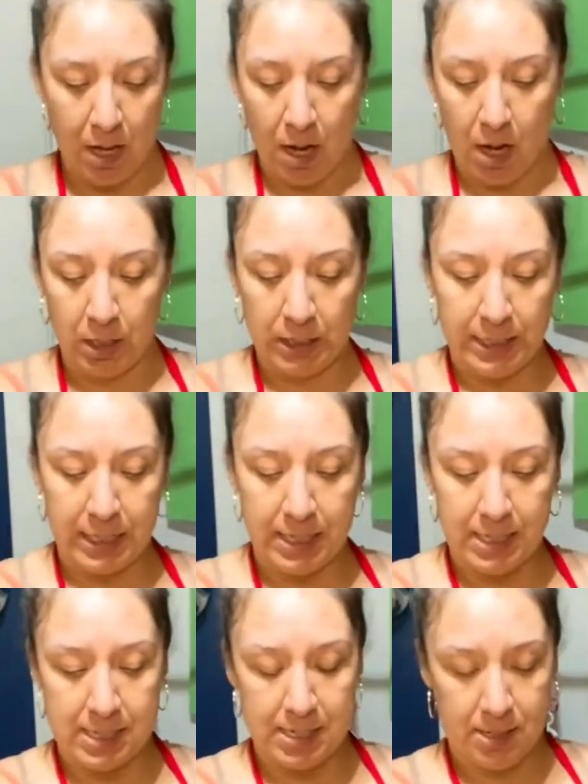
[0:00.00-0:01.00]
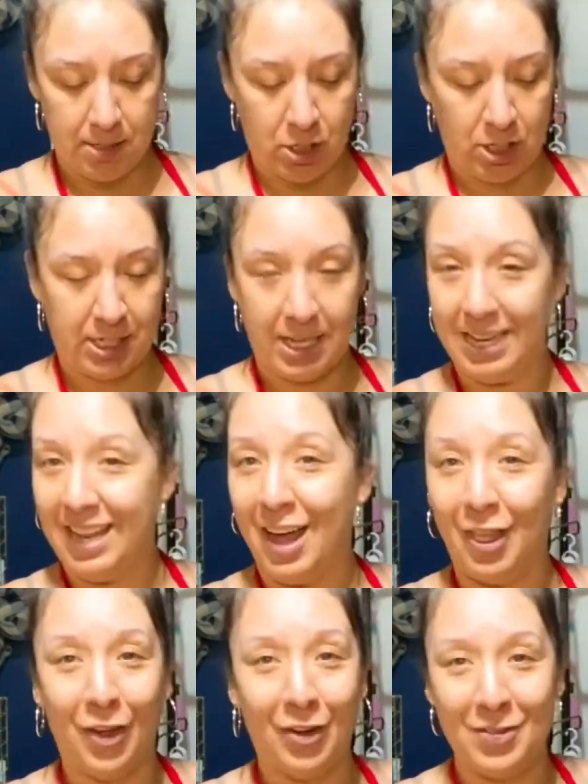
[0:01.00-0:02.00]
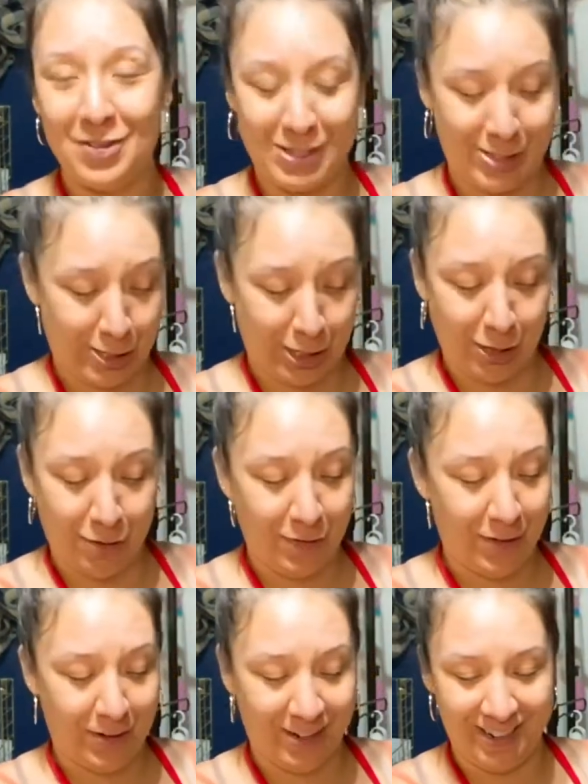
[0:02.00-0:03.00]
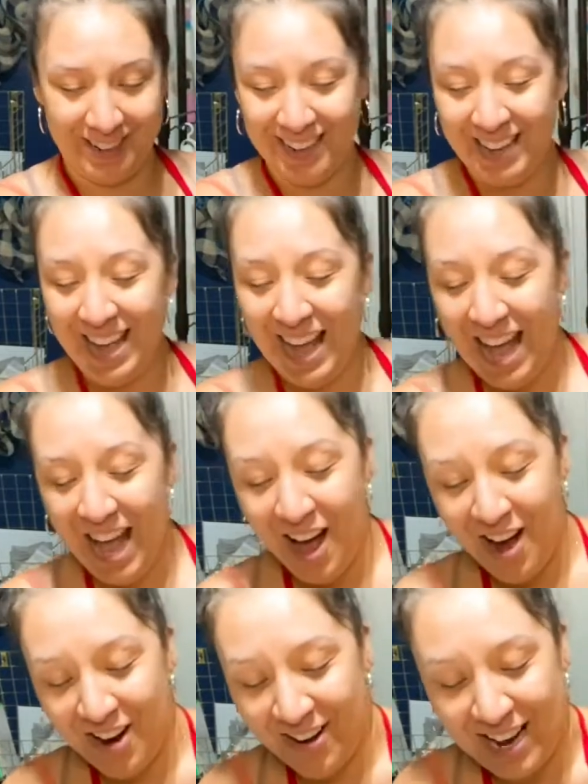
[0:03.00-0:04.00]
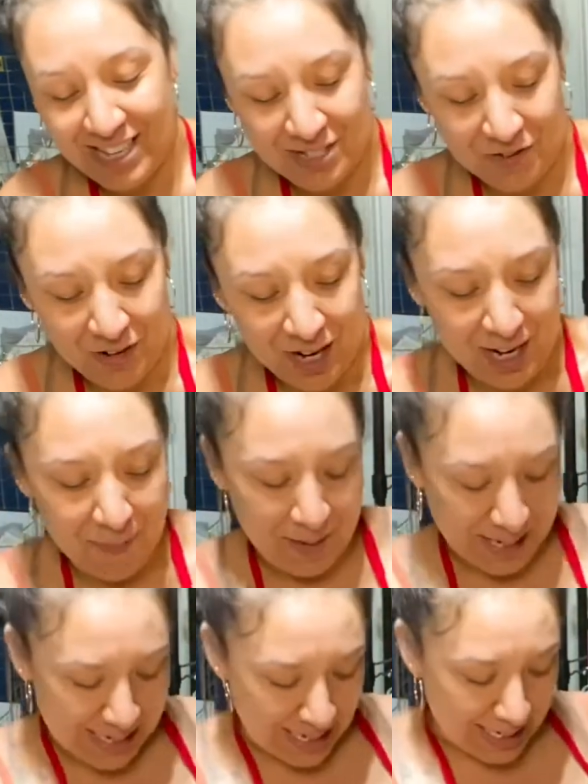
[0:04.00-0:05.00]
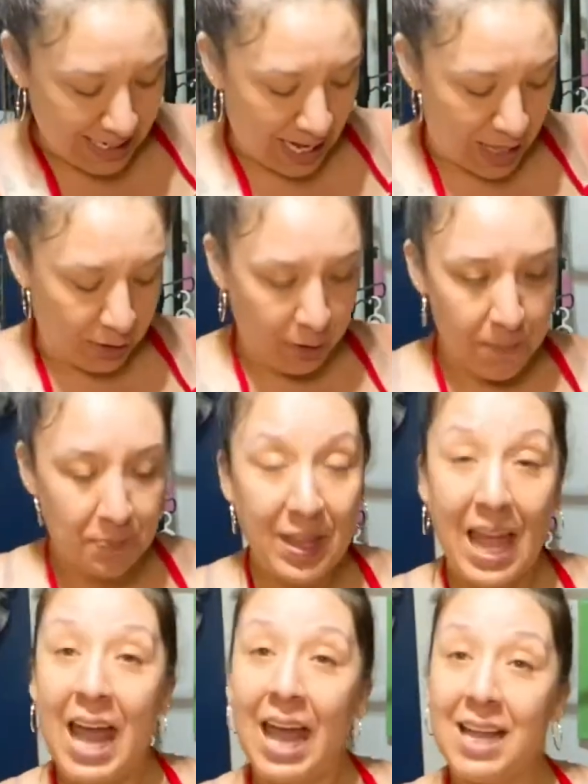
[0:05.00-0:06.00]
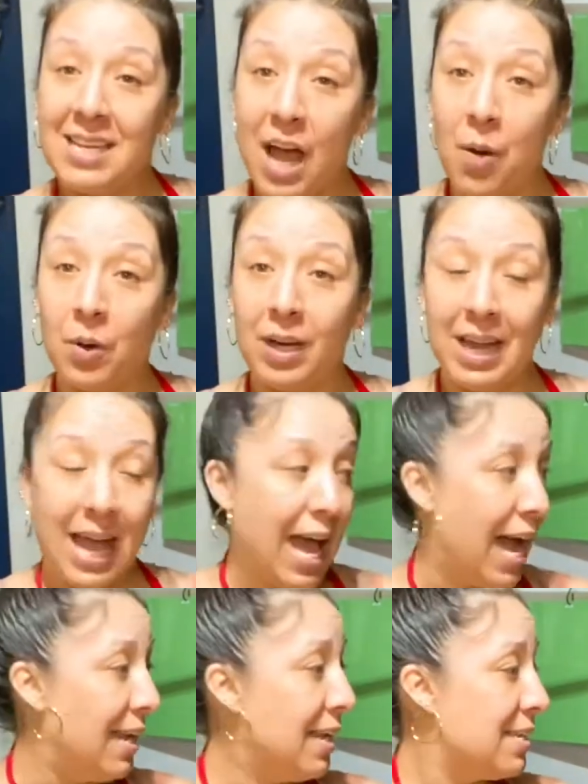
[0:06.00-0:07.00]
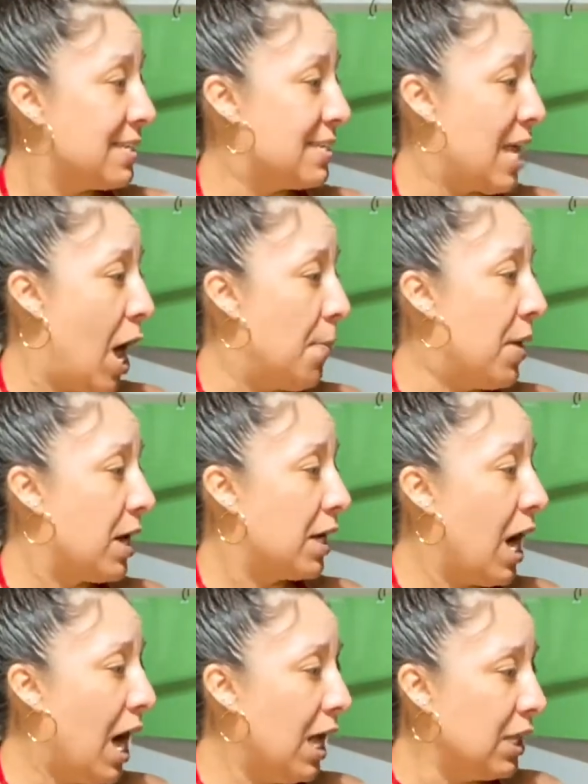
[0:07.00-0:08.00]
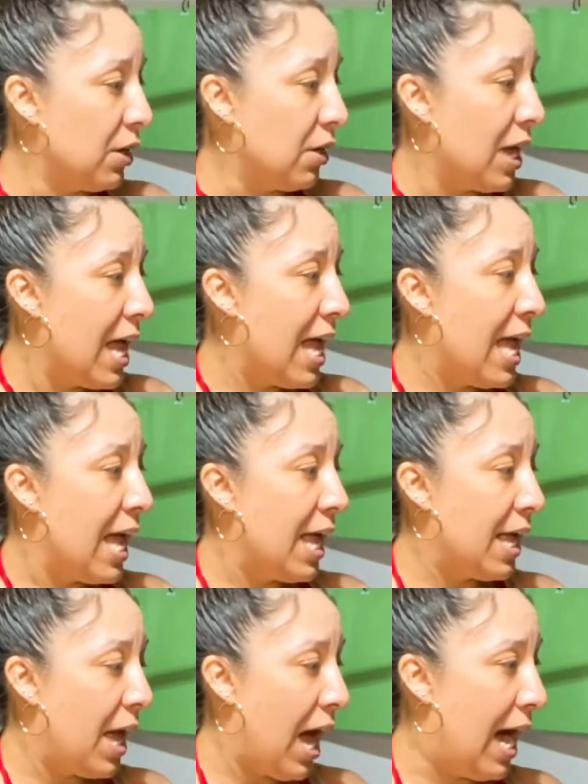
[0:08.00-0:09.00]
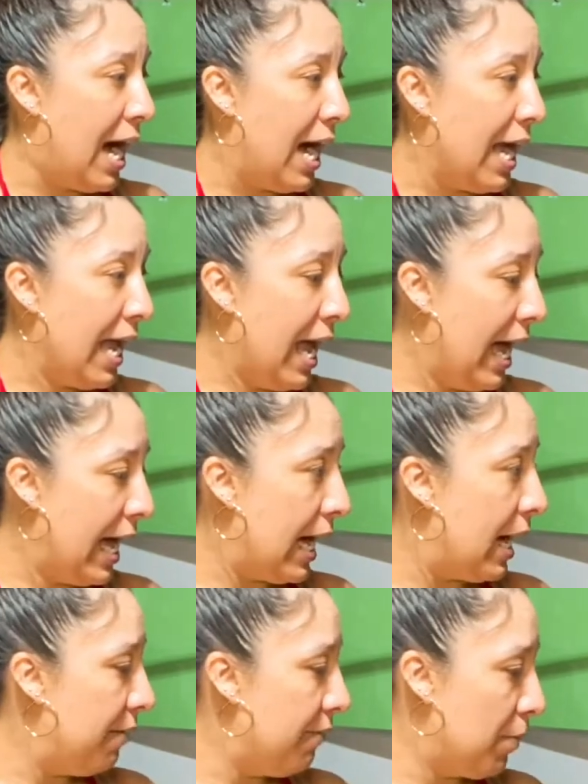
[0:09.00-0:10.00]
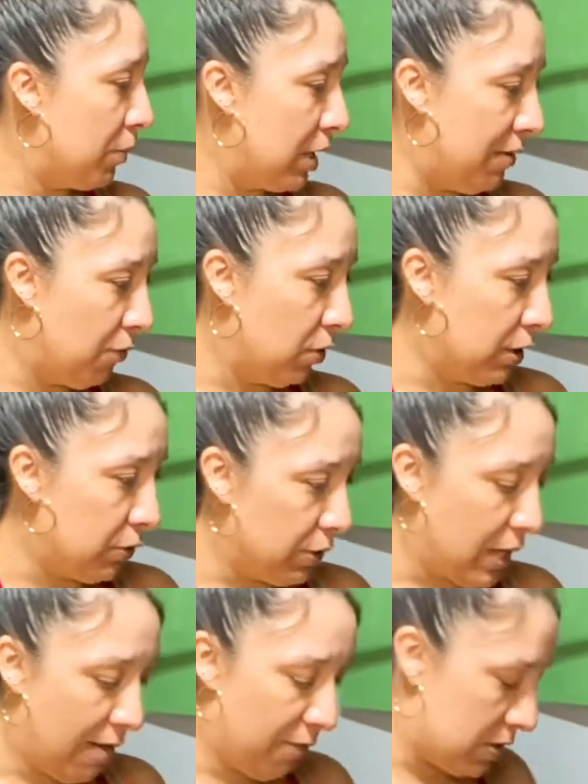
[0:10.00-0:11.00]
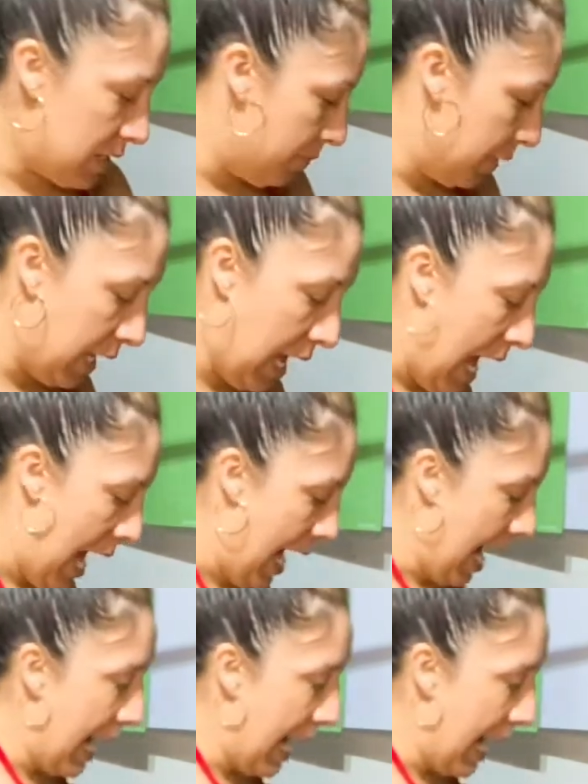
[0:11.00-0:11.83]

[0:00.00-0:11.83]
All it is just another skewer. All right, so we're gonna mix that together, and now we're gonna add some color. I'm looking for a little knife or something. I